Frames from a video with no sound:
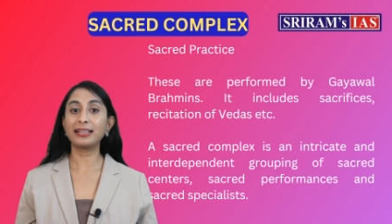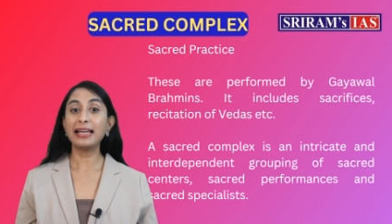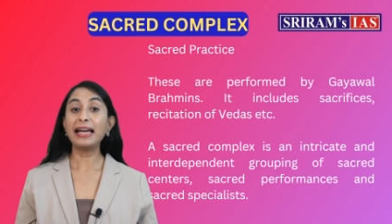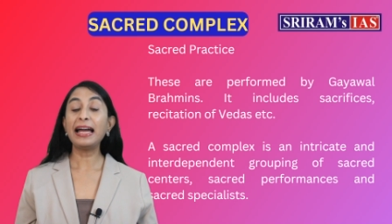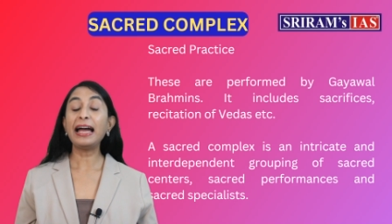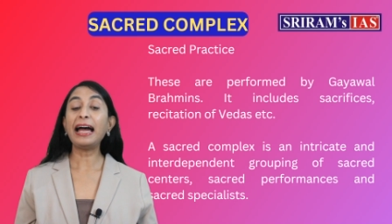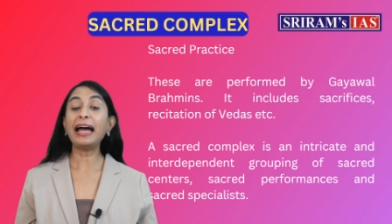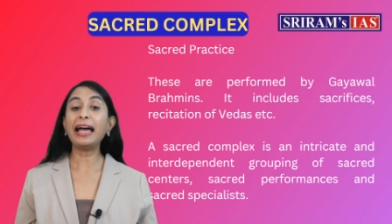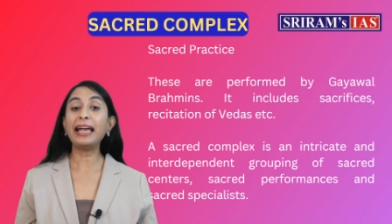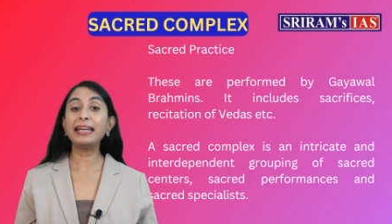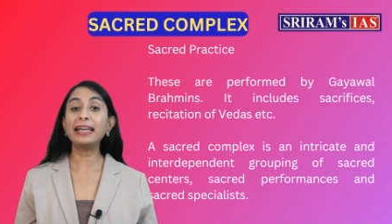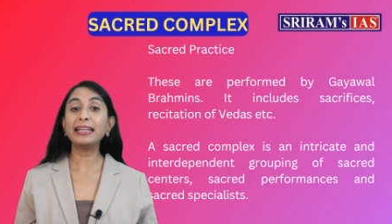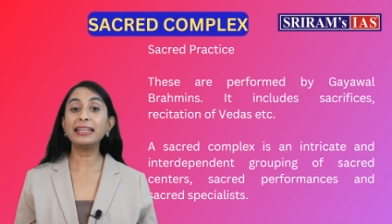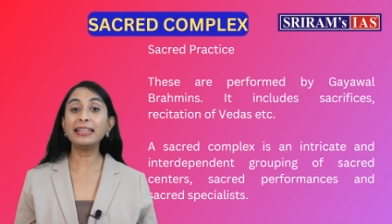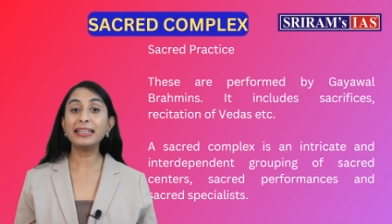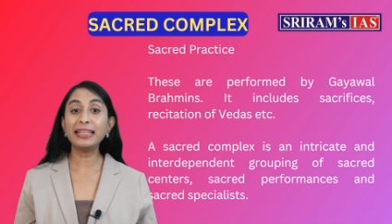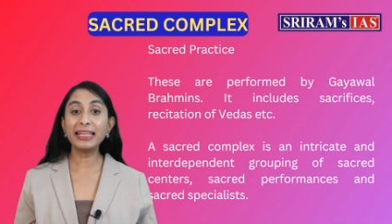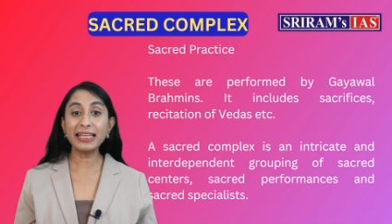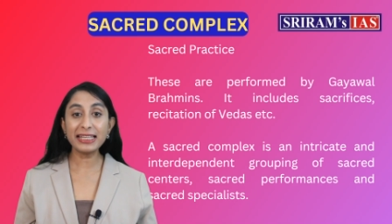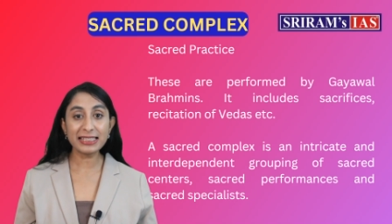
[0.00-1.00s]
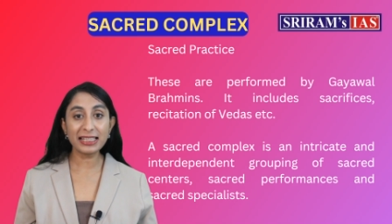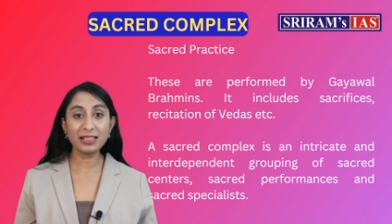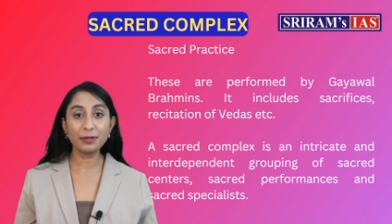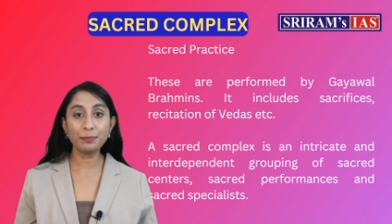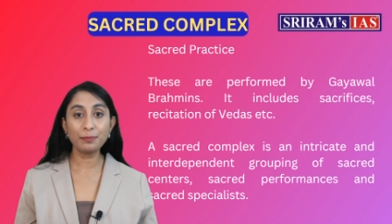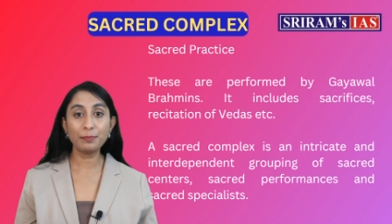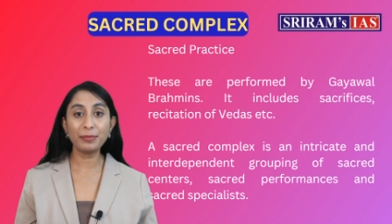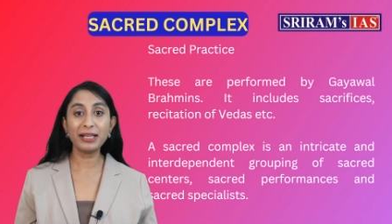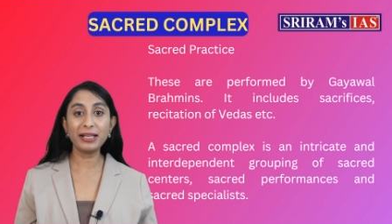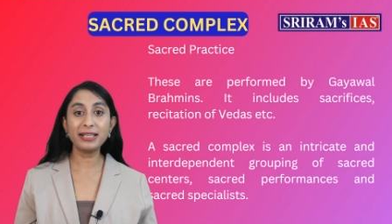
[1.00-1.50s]
And these are the
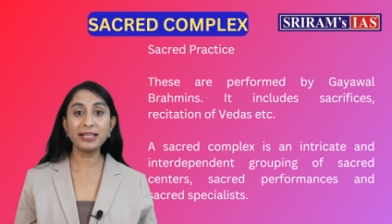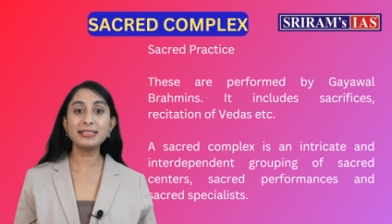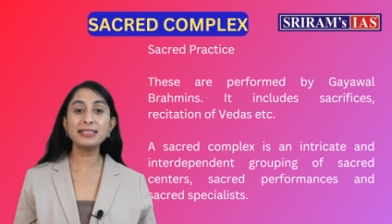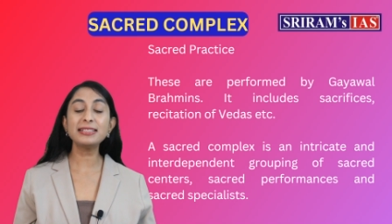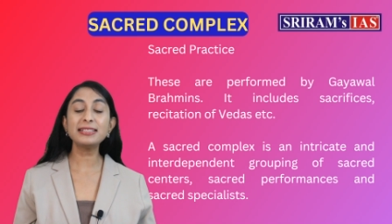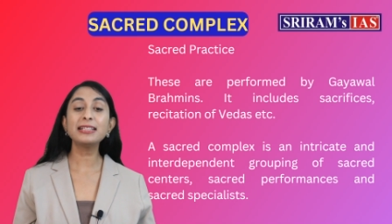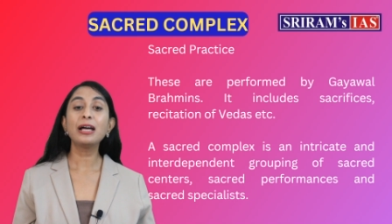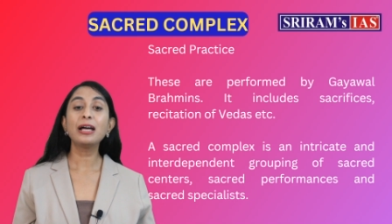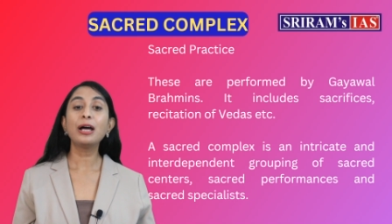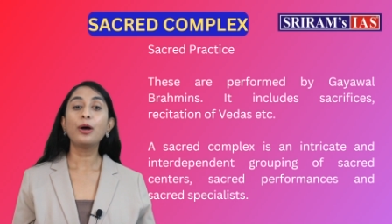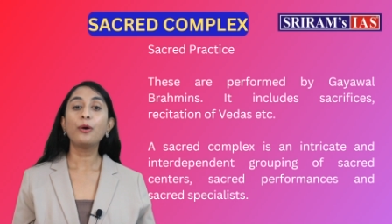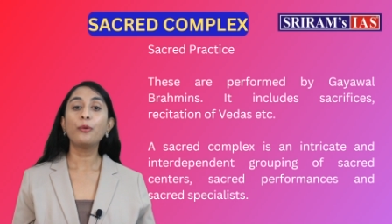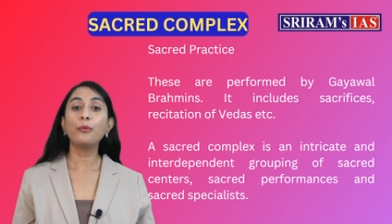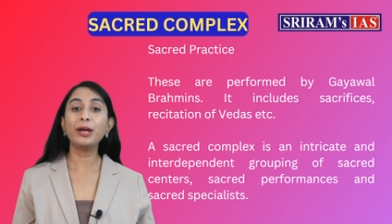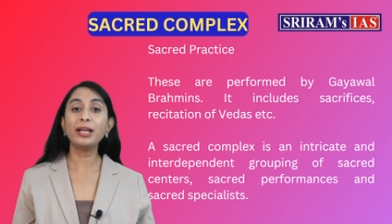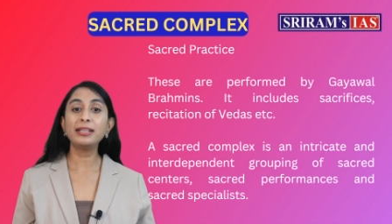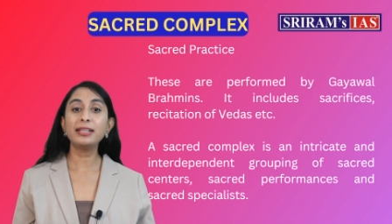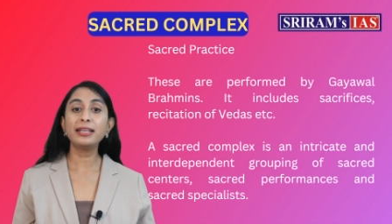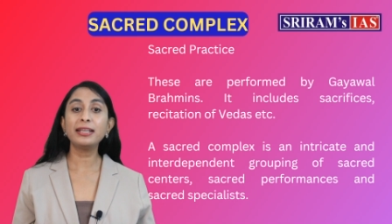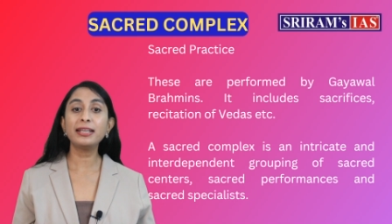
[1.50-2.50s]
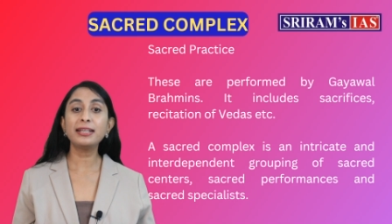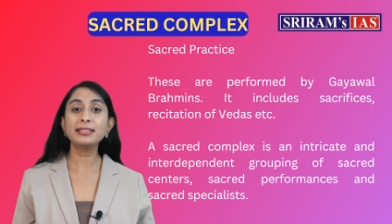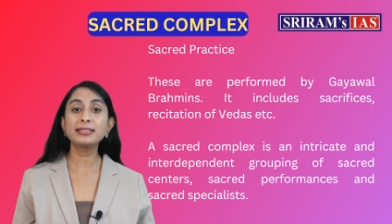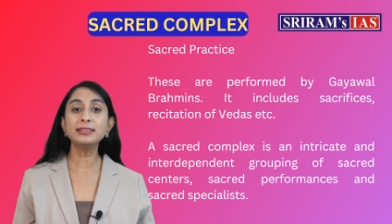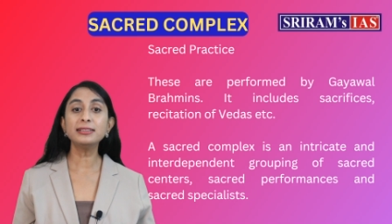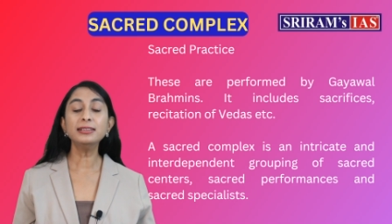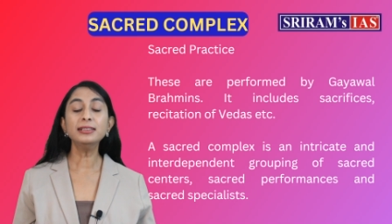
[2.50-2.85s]
places where there is a